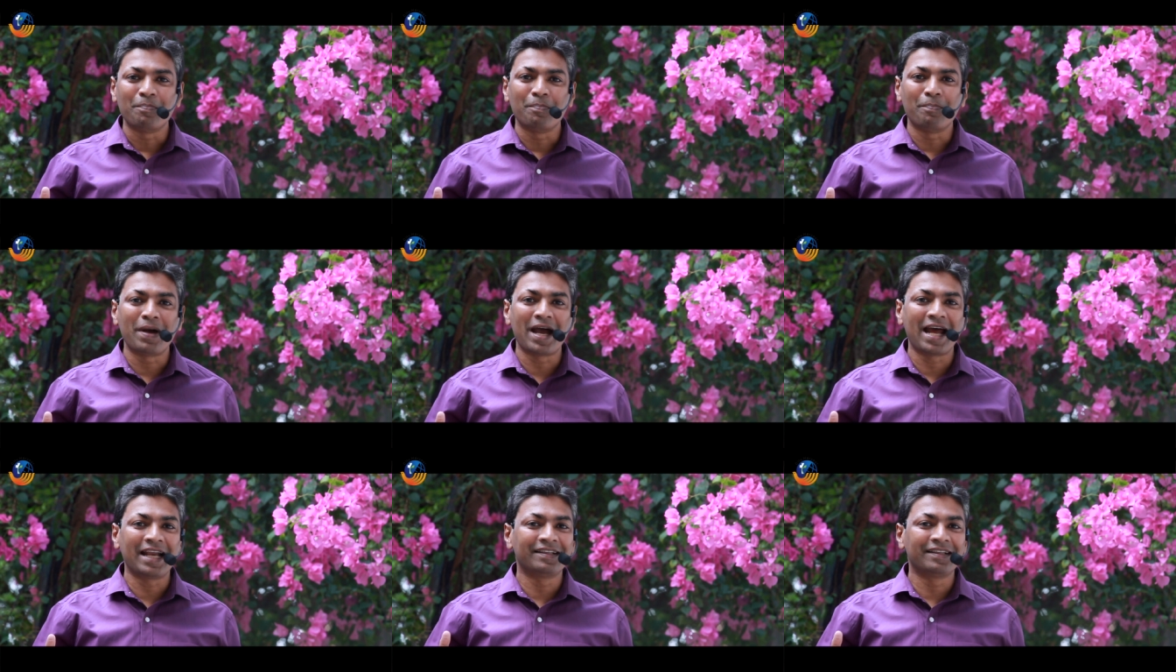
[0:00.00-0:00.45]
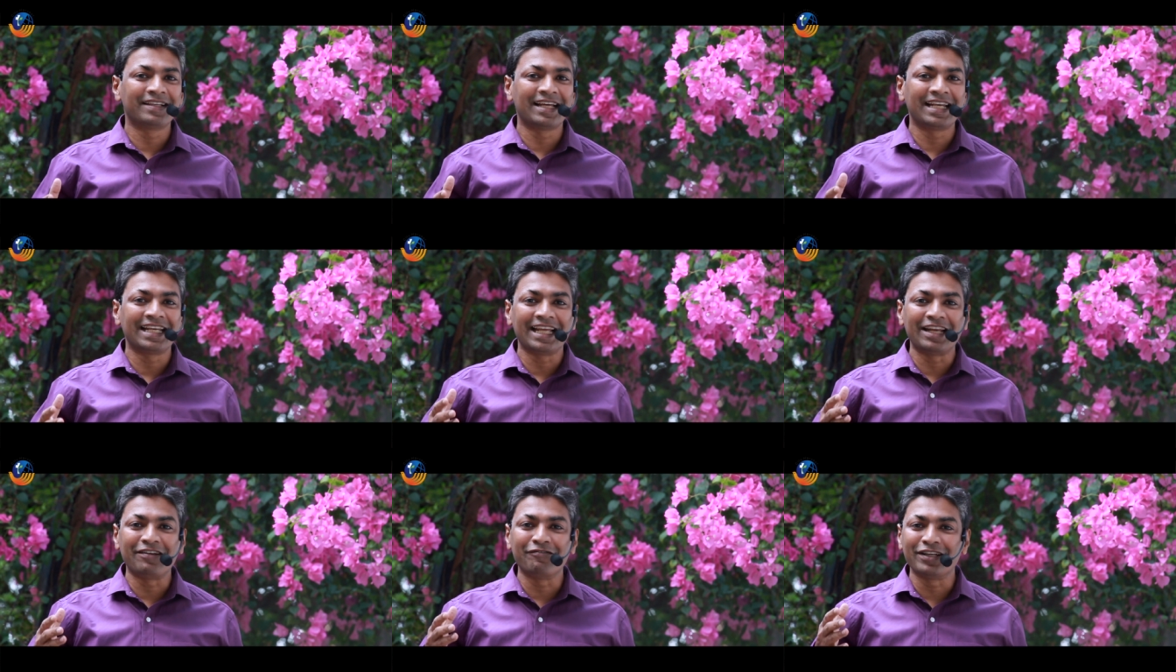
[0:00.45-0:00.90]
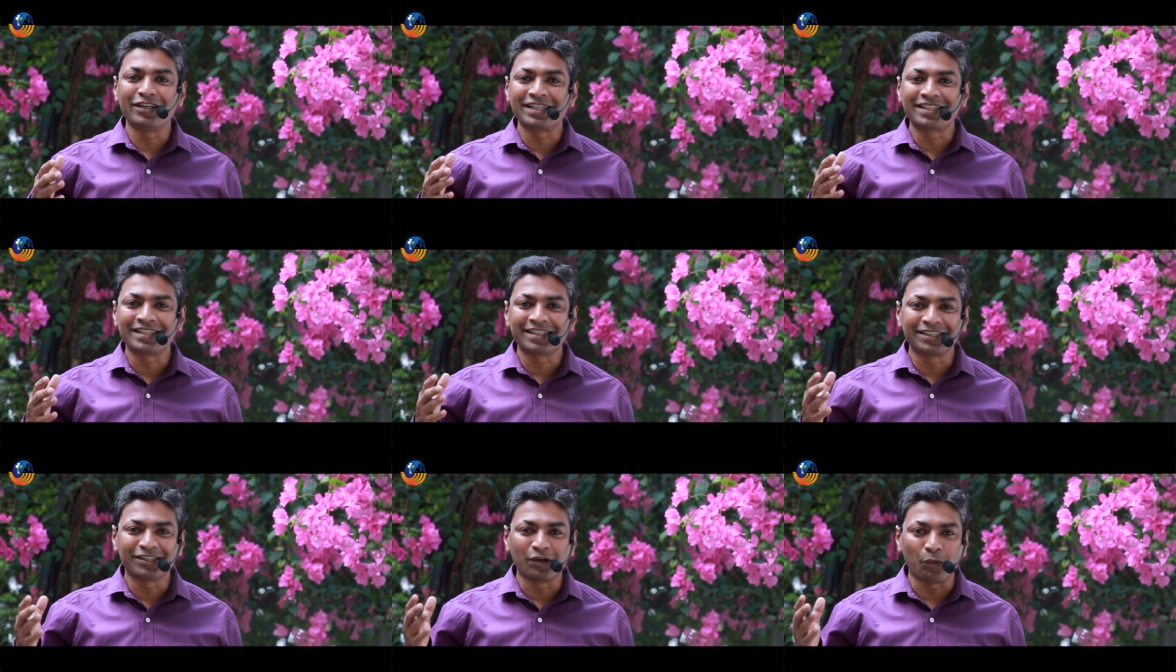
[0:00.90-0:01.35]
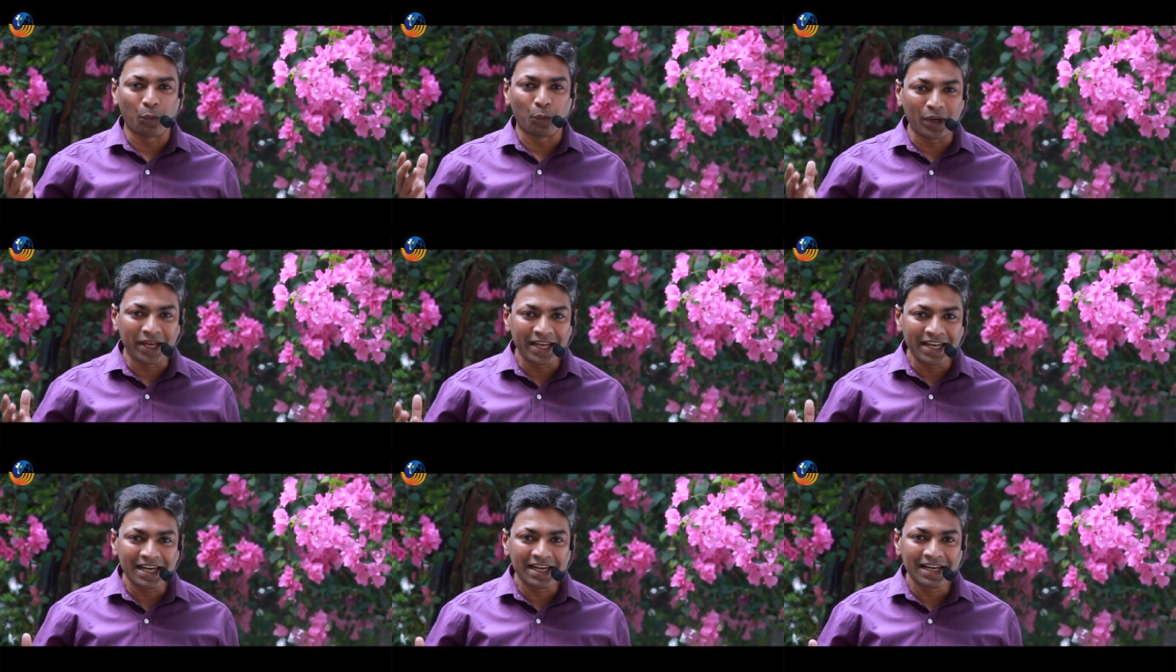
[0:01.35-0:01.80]
Man then invented
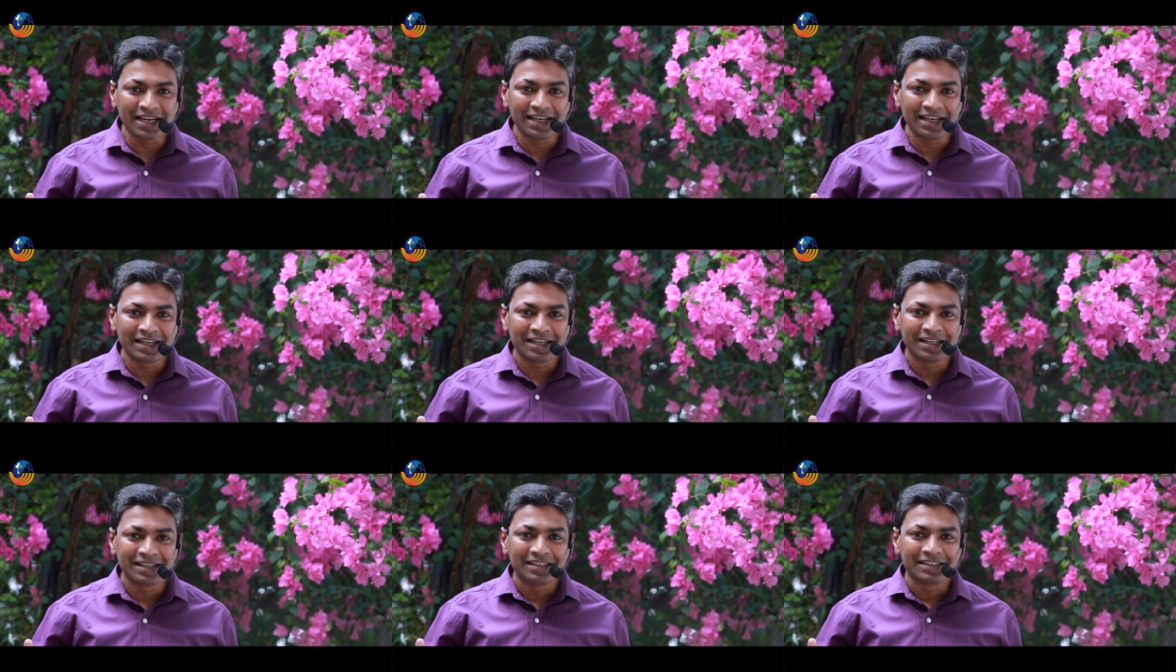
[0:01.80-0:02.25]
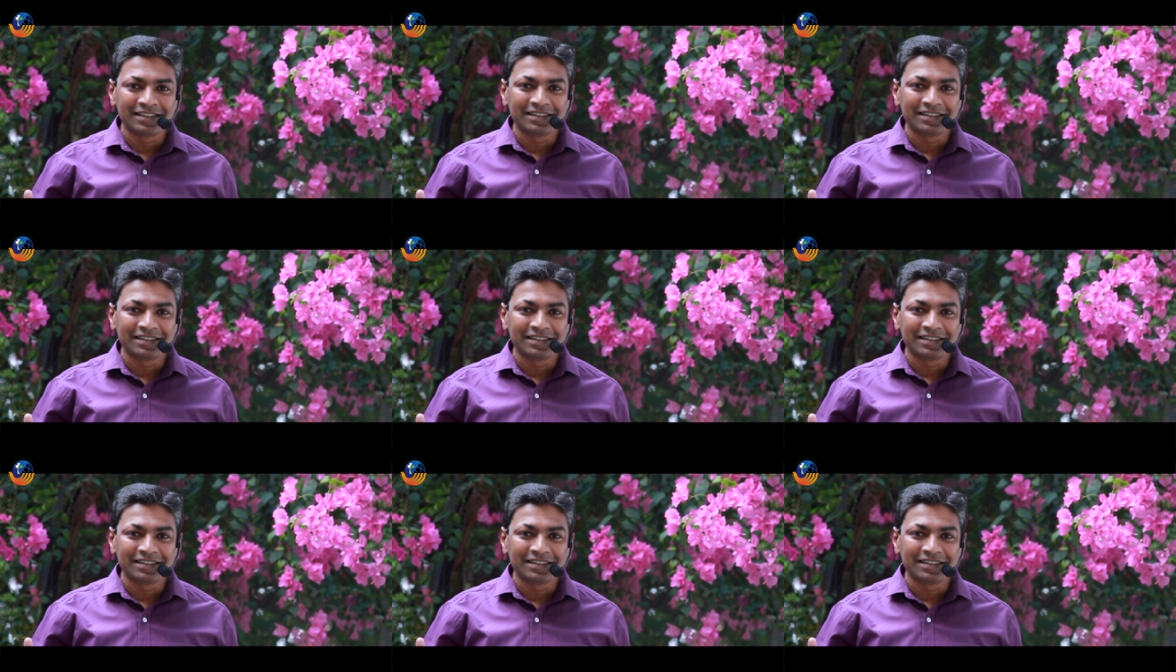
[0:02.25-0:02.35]
the wheel.